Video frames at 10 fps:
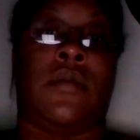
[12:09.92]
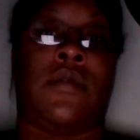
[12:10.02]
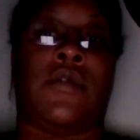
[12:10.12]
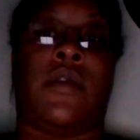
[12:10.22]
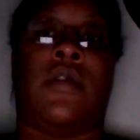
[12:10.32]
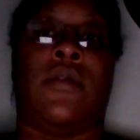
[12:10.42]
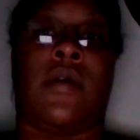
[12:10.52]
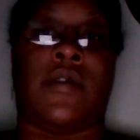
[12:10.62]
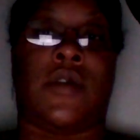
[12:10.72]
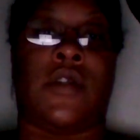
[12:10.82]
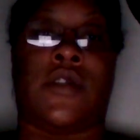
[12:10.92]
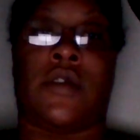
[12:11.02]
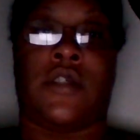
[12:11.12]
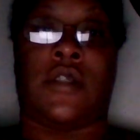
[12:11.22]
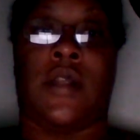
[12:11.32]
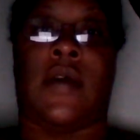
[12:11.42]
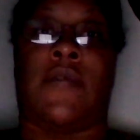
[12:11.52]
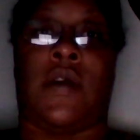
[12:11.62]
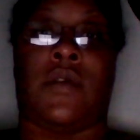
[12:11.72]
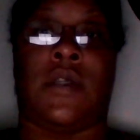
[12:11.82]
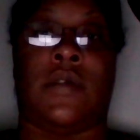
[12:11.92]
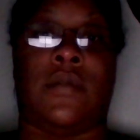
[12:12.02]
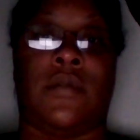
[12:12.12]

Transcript: So they knew I was gonna search till I found it.